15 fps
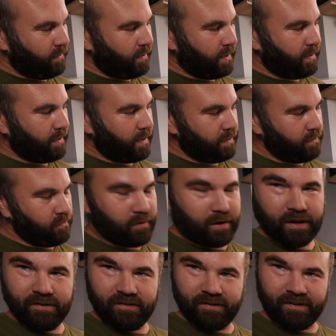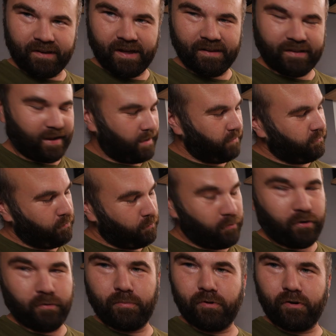and then you can slide out the
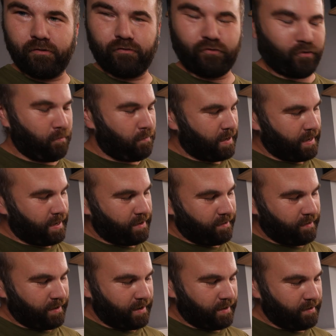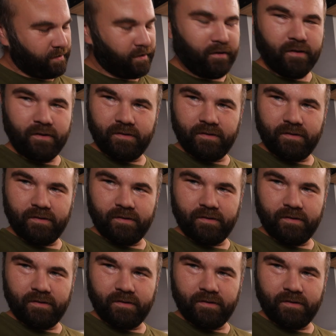motherboard from here and